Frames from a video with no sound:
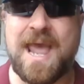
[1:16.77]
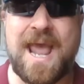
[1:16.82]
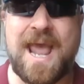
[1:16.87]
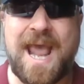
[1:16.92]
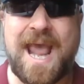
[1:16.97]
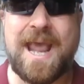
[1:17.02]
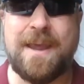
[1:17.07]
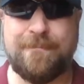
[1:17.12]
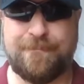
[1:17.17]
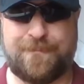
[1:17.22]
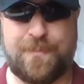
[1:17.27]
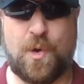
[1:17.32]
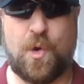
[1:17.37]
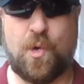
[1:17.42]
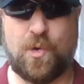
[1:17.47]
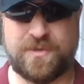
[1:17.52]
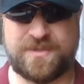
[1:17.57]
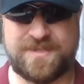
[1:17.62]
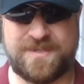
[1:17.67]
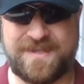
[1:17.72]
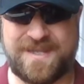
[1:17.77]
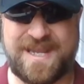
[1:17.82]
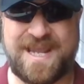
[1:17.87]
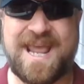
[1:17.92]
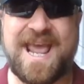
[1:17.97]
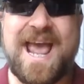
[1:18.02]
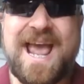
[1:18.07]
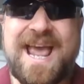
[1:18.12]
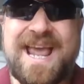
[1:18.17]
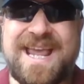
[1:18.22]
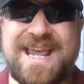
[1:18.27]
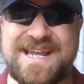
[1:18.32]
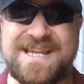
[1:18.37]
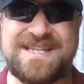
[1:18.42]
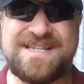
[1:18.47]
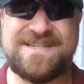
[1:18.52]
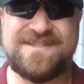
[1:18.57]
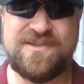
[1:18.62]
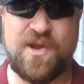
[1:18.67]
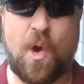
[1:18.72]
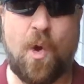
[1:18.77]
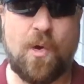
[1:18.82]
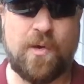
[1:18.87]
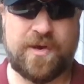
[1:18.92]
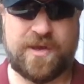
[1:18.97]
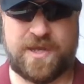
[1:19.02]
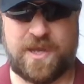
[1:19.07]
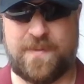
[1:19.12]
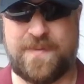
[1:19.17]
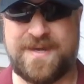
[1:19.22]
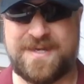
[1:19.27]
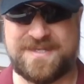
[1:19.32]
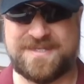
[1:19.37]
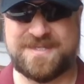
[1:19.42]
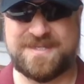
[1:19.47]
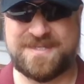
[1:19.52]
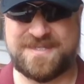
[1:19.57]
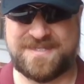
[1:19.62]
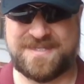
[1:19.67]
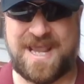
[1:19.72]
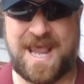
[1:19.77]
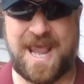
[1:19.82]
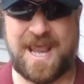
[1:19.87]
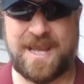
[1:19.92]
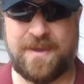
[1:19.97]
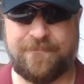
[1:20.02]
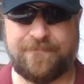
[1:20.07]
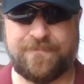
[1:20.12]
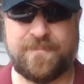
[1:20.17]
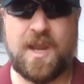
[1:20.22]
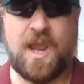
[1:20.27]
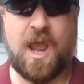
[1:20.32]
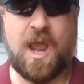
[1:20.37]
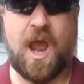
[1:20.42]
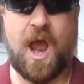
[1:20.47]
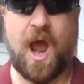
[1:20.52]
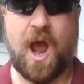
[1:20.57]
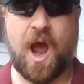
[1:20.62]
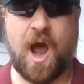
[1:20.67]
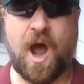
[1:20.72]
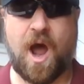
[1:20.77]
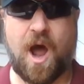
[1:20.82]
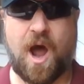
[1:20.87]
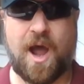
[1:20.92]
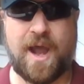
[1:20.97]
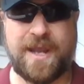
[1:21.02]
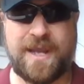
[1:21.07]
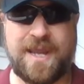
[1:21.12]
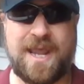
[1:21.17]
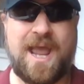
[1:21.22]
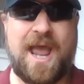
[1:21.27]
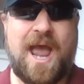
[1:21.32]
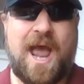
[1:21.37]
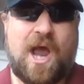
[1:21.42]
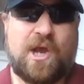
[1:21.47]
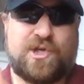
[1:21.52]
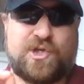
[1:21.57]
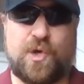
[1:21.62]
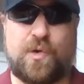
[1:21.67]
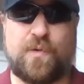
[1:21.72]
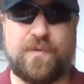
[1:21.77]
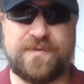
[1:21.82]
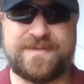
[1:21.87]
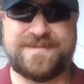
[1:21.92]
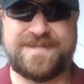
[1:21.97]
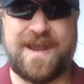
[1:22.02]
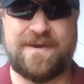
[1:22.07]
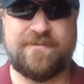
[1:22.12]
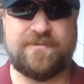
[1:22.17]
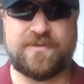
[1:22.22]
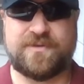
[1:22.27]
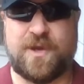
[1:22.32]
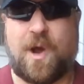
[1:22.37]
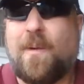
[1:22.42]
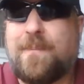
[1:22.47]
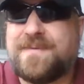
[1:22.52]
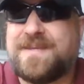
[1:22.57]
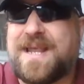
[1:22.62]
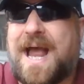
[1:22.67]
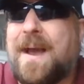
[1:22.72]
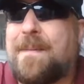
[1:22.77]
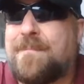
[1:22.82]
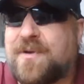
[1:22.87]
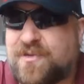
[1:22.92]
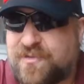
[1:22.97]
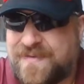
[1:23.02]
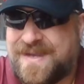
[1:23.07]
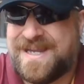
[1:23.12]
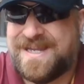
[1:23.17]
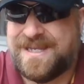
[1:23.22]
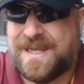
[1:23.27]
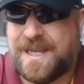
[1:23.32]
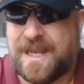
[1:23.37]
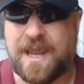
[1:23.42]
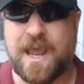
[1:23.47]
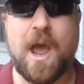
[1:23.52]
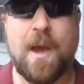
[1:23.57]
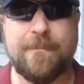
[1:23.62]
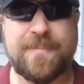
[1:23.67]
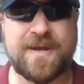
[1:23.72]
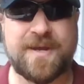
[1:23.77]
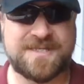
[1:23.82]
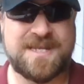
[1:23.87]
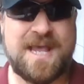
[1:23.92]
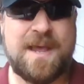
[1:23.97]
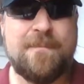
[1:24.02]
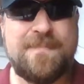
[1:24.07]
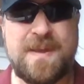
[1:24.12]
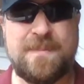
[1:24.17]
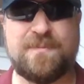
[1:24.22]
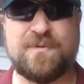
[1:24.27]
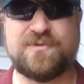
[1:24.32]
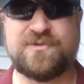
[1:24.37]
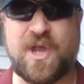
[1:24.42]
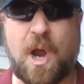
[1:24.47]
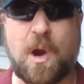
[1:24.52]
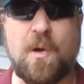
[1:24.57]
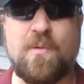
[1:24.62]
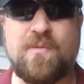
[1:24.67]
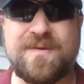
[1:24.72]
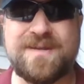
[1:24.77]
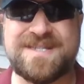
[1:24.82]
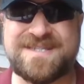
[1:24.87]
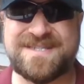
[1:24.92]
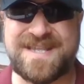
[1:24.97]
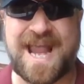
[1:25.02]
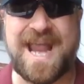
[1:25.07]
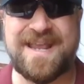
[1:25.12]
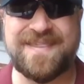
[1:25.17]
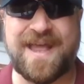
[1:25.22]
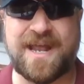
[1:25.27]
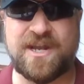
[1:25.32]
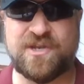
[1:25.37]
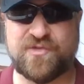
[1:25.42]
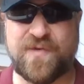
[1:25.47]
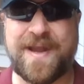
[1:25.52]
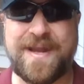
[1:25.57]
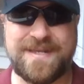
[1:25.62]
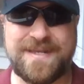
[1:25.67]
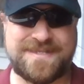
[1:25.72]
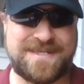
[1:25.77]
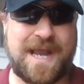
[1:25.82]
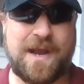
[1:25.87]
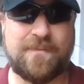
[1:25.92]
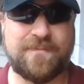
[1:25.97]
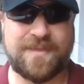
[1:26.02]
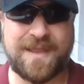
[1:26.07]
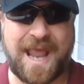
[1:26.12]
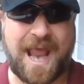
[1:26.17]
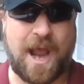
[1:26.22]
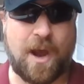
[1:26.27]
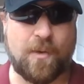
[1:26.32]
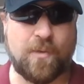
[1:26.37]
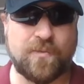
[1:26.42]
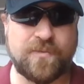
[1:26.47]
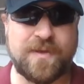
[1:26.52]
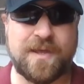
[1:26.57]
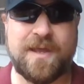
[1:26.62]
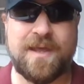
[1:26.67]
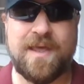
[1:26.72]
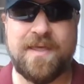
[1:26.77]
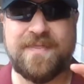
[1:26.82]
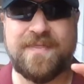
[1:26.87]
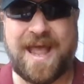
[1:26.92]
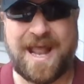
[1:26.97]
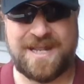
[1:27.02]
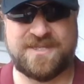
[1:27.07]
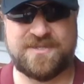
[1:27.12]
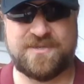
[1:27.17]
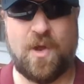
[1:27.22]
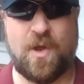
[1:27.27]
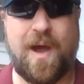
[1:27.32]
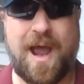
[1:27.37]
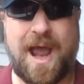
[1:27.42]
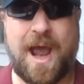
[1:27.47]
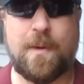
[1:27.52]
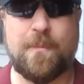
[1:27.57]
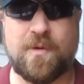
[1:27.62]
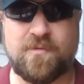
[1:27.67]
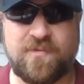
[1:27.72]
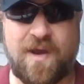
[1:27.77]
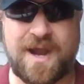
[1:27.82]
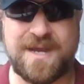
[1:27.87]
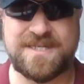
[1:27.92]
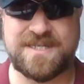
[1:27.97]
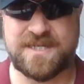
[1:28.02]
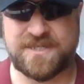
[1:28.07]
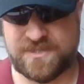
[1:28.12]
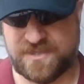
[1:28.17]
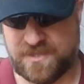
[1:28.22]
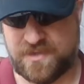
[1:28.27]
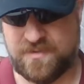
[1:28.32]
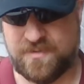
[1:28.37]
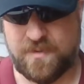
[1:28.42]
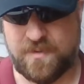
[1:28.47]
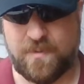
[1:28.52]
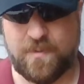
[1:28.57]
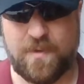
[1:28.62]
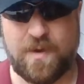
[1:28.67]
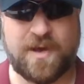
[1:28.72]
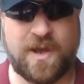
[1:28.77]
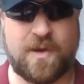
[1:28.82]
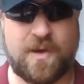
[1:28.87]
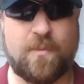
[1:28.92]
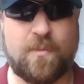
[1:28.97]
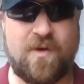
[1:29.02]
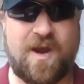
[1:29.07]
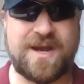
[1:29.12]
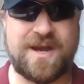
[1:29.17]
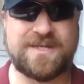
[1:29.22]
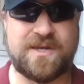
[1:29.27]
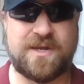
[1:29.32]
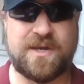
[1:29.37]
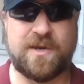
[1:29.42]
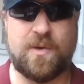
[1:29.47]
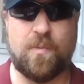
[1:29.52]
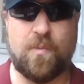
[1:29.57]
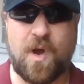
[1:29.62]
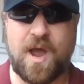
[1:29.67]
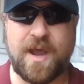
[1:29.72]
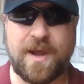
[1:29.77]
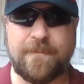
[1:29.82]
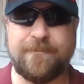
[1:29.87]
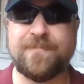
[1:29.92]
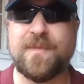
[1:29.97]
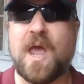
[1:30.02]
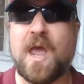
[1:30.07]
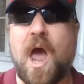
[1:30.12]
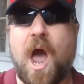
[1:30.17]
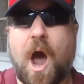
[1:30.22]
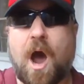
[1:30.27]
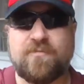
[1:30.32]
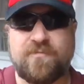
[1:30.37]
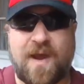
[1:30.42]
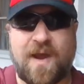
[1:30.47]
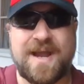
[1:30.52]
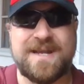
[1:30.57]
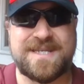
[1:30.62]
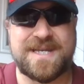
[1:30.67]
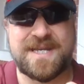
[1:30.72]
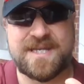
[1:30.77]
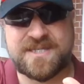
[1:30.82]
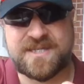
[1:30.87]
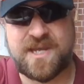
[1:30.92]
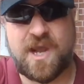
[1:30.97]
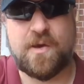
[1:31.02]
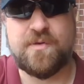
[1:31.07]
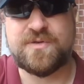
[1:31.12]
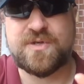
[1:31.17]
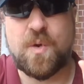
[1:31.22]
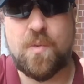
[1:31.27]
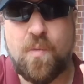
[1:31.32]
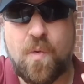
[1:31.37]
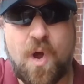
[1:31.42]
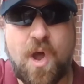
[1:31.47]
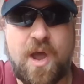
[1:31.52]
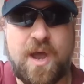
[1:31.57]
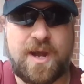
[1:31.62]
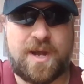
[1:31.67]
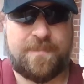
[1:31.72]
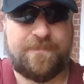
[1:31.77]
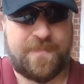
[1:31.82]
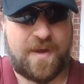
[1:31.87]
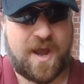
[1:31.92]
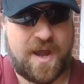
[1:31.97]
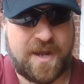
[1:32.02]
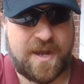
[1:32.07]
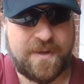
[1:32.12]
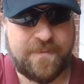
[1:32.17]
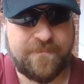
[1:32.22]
Importantly, he is not going to say, "I, Sean Ceratops, am greedy," because people don't say their traits out loud. That's not how writing going to work. Our writing is going to work by